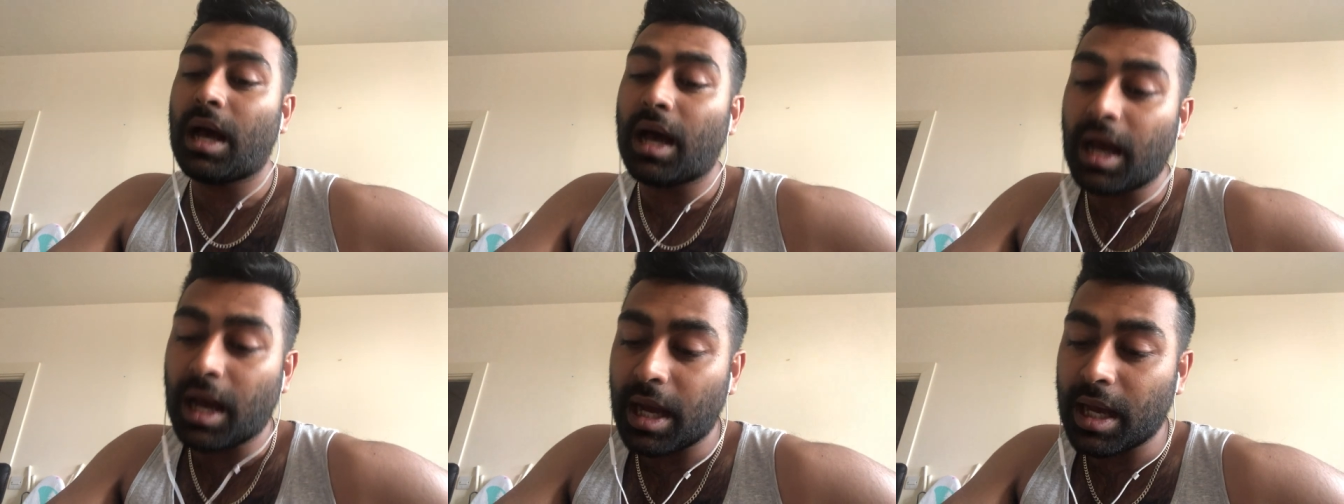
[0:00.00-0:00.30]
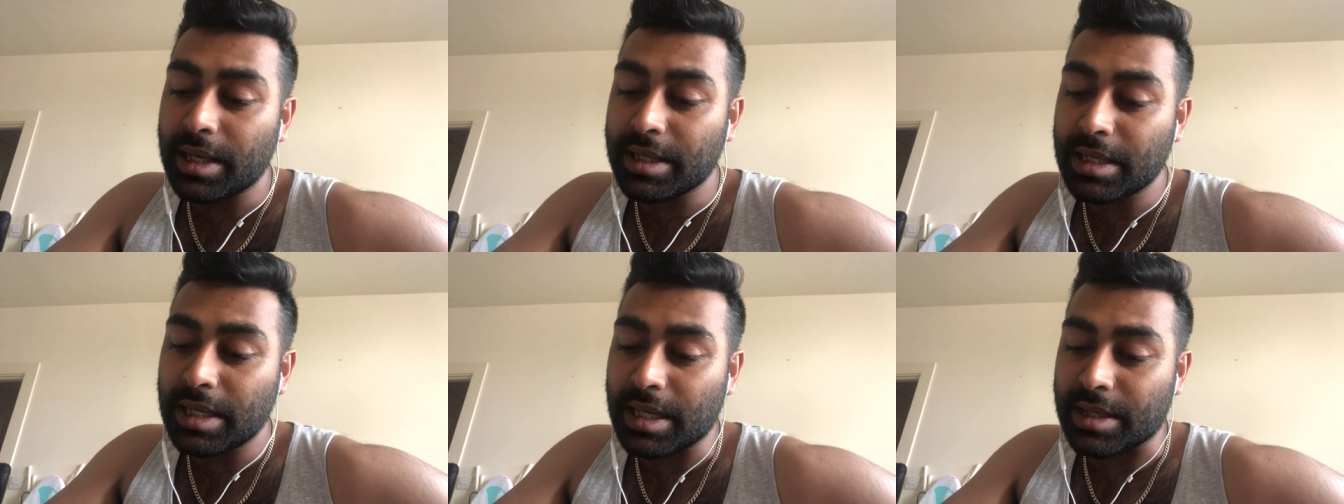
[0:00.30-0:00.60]

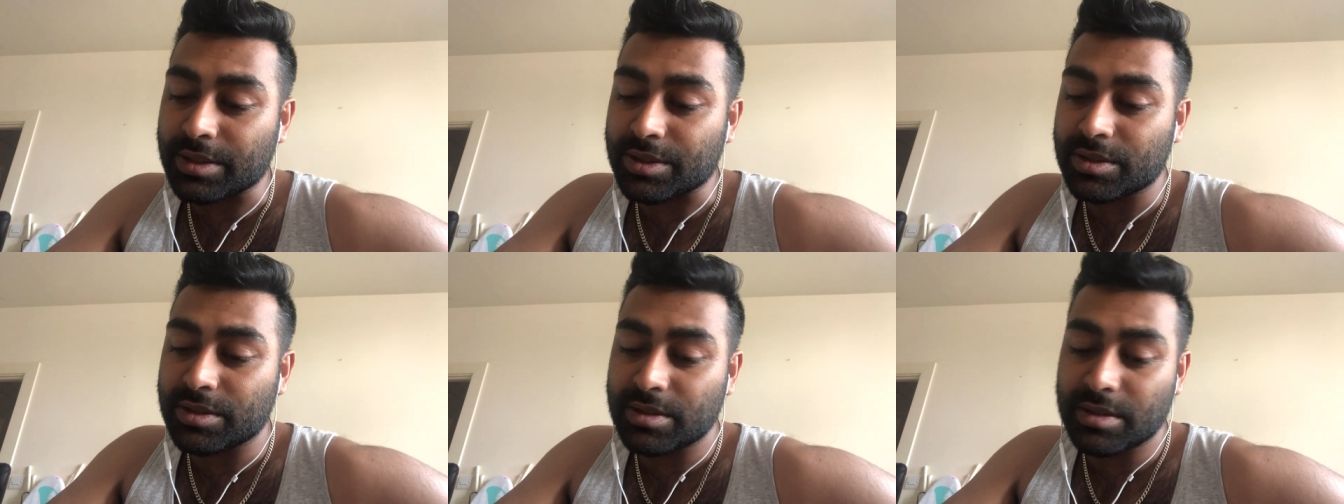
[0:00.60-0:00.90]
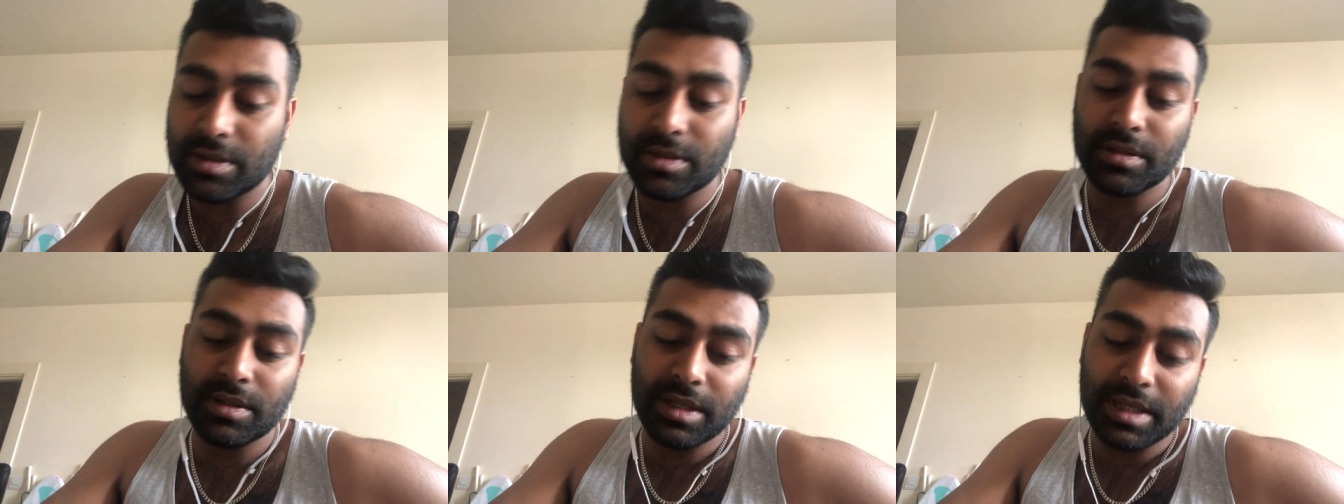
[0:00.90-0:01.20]
Ah yes,
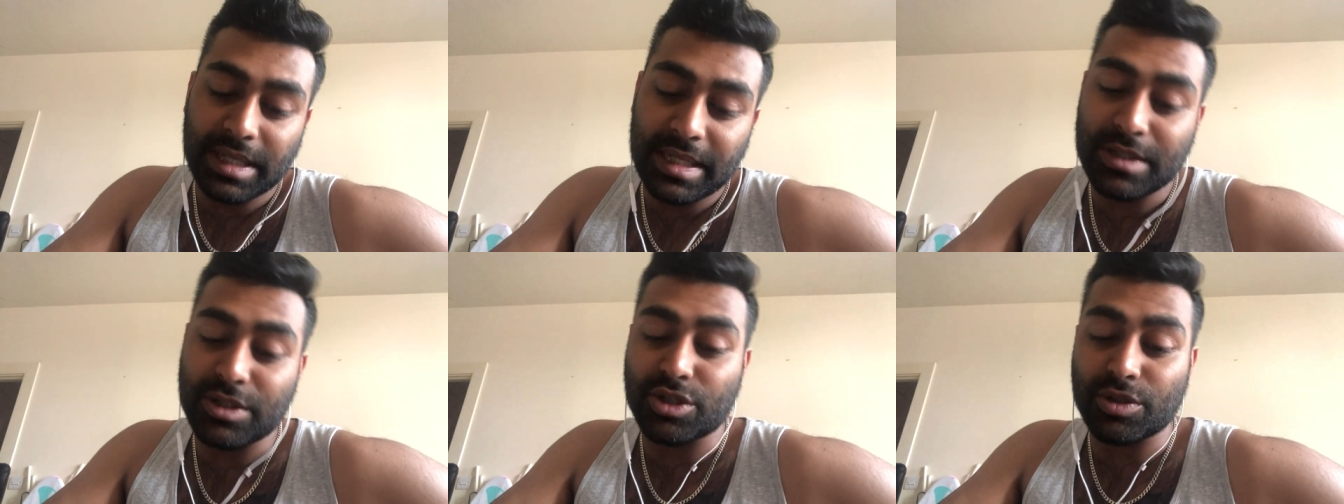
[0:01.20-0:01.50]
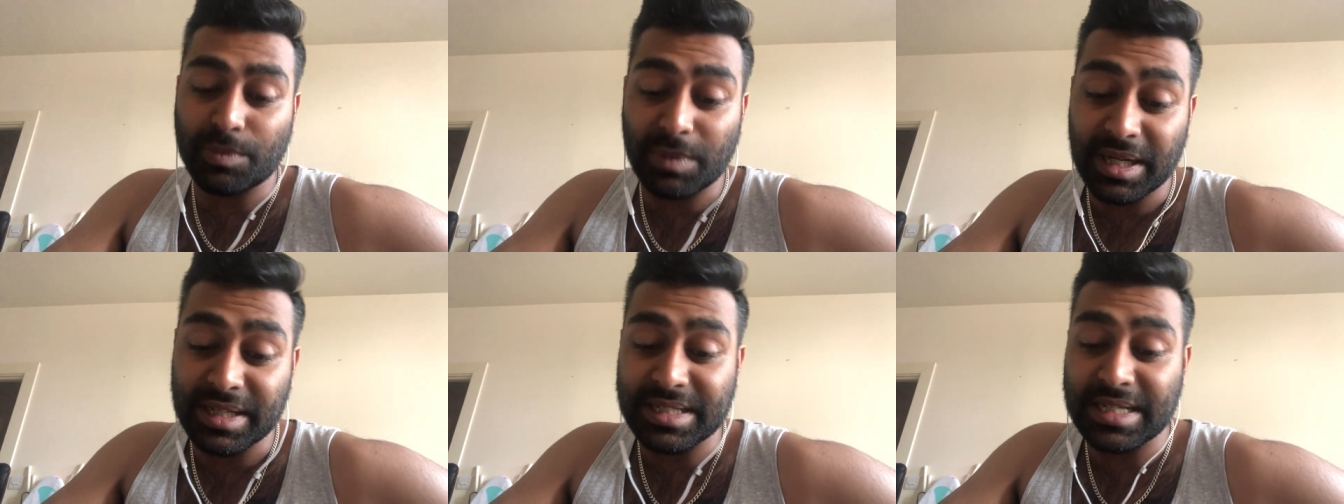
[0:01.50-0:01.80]
here's
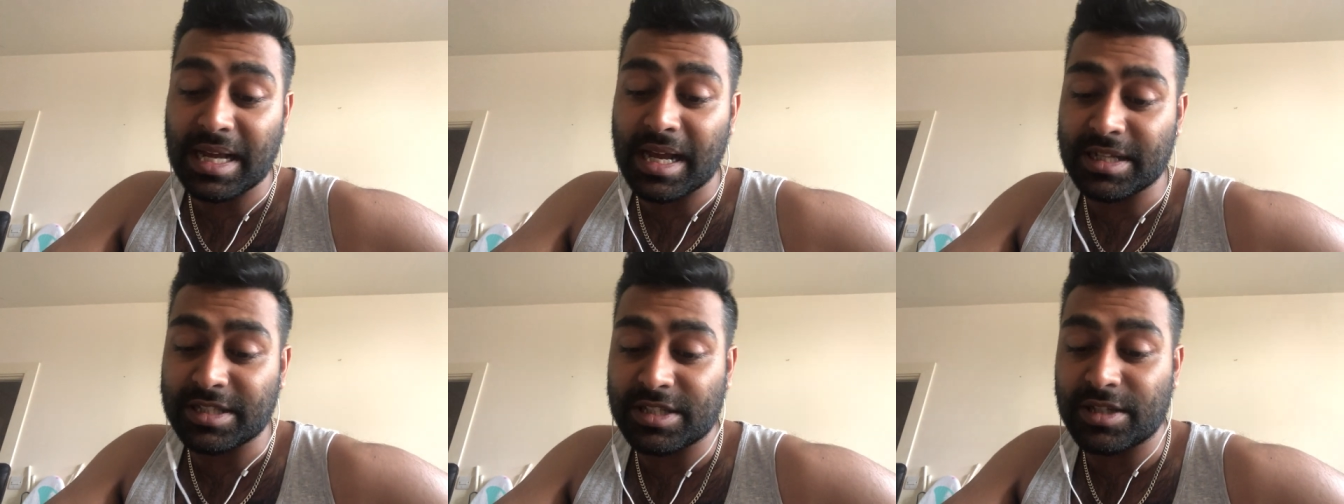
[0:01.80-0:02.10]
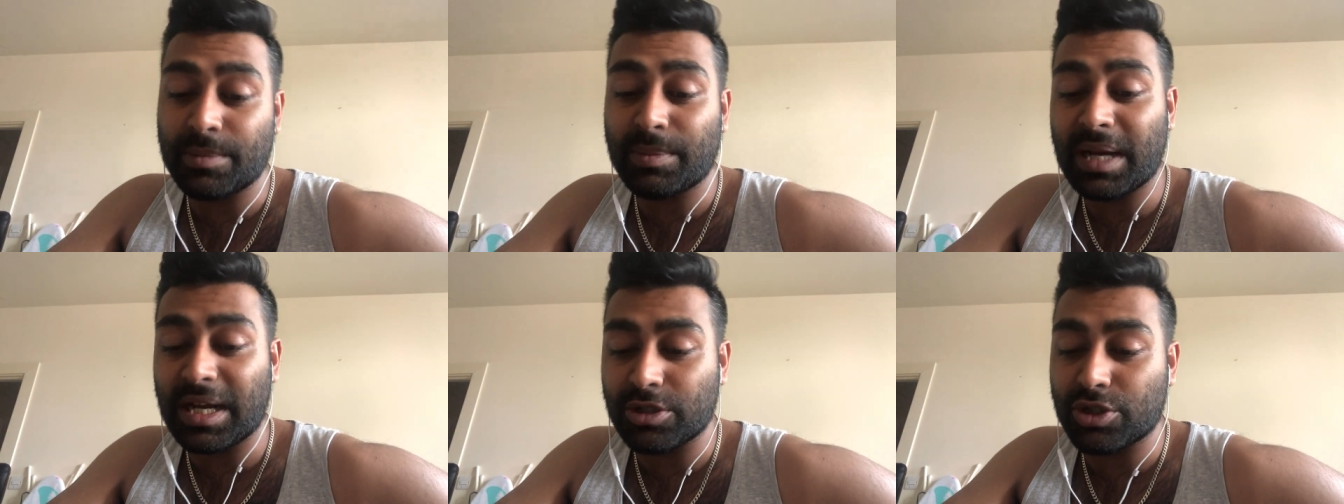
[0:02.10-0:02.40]
some
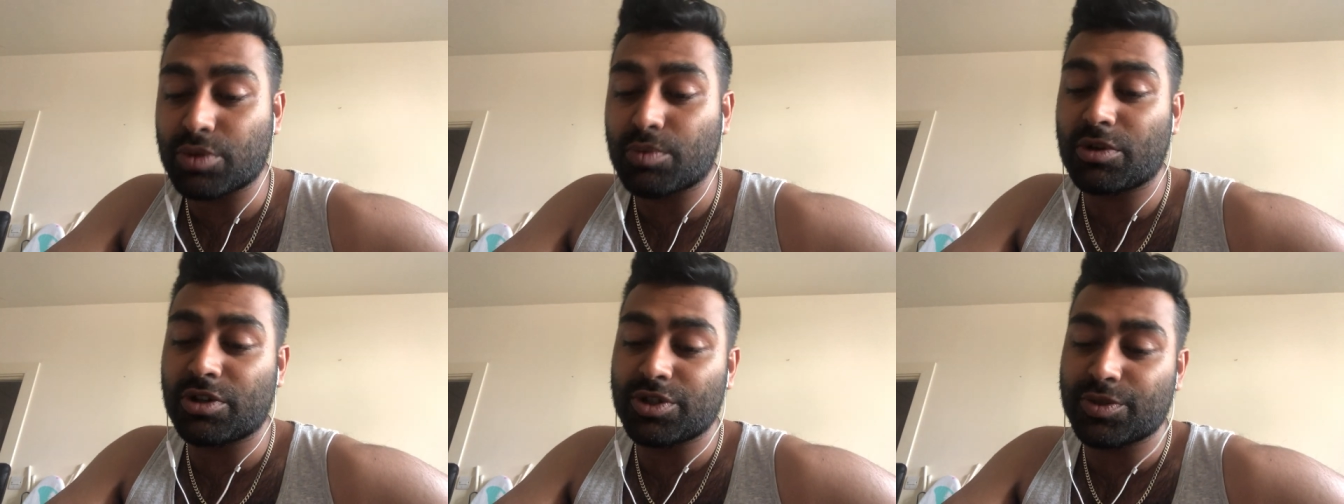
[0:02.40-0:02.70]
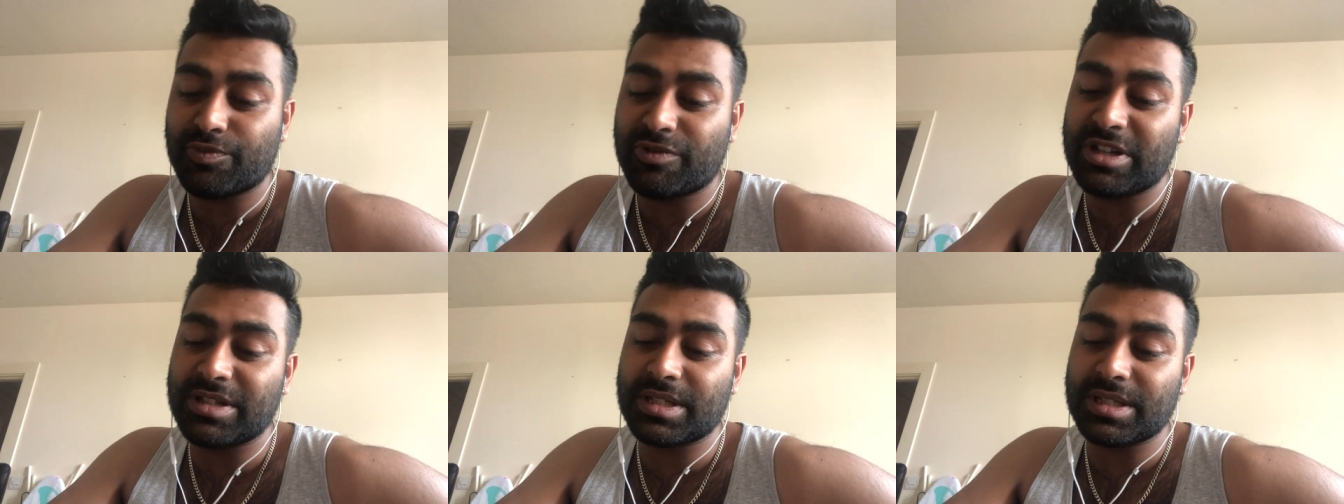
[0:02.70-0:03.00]
anxiety about
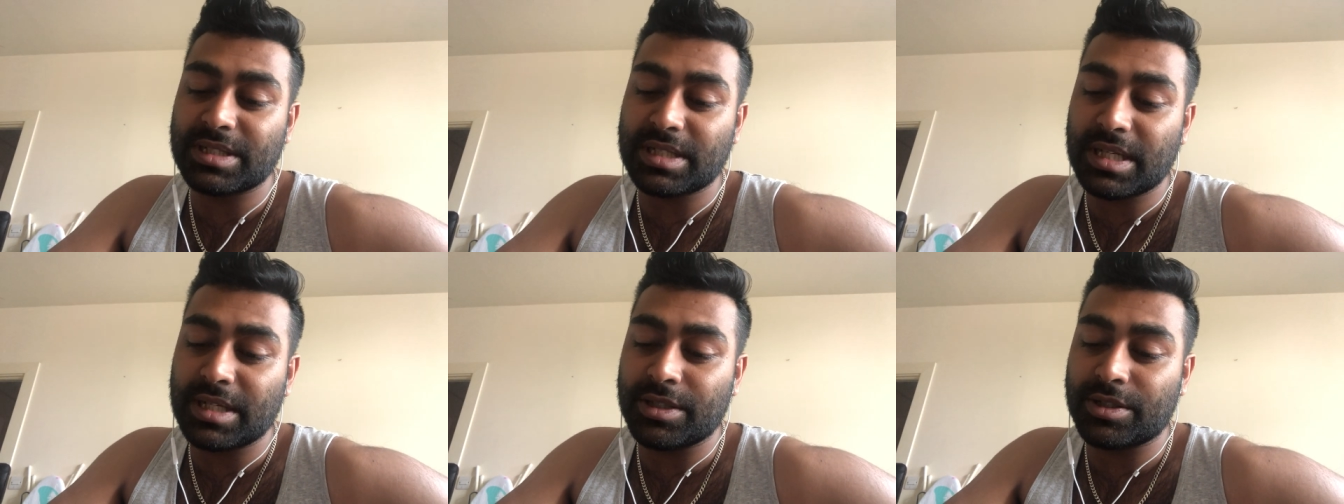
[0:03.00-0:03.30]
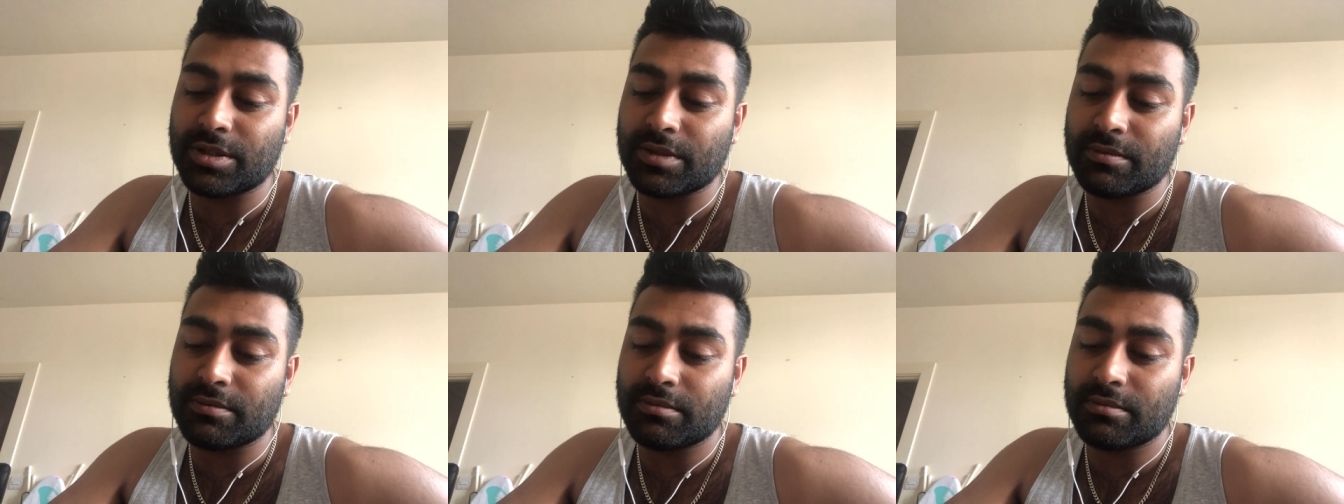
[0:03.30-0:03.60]
tomorrow's
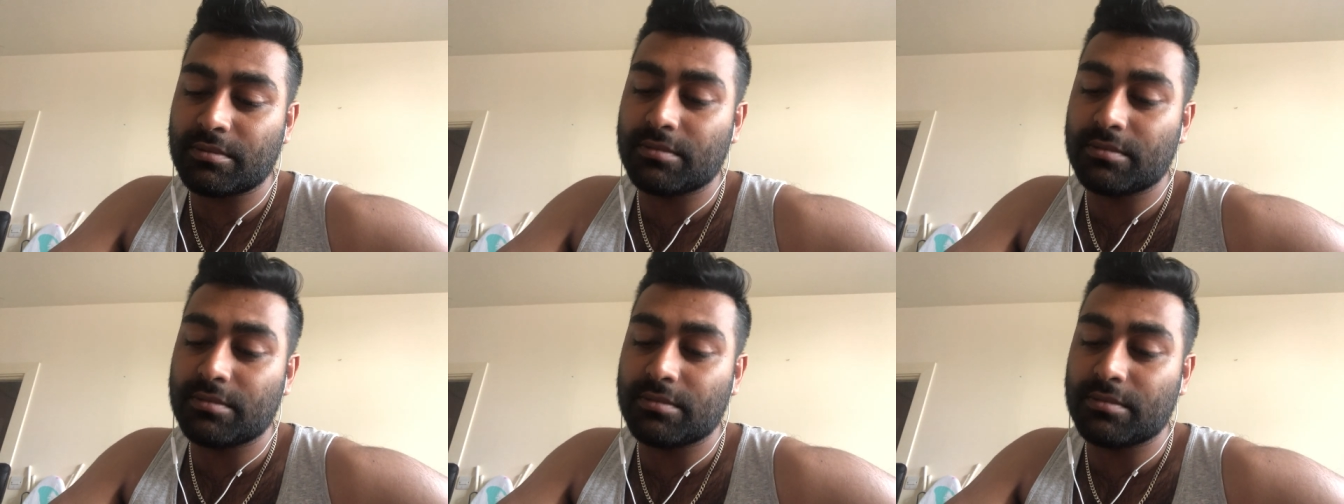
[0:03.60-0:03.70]
presentation.